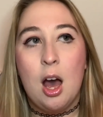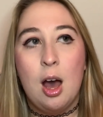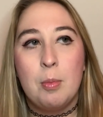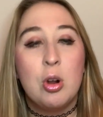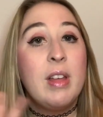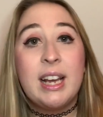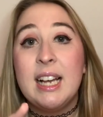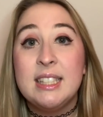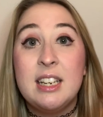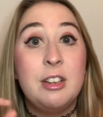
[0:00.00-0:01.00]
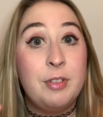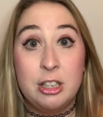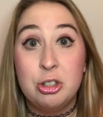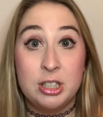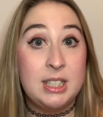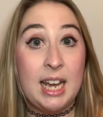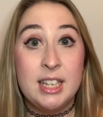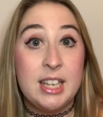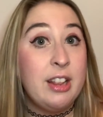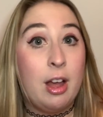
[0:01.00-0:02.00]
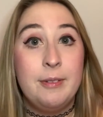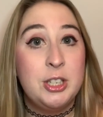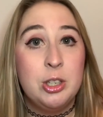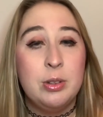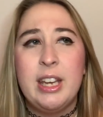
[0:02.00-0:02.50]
Or like I said, adventurous dates I love too.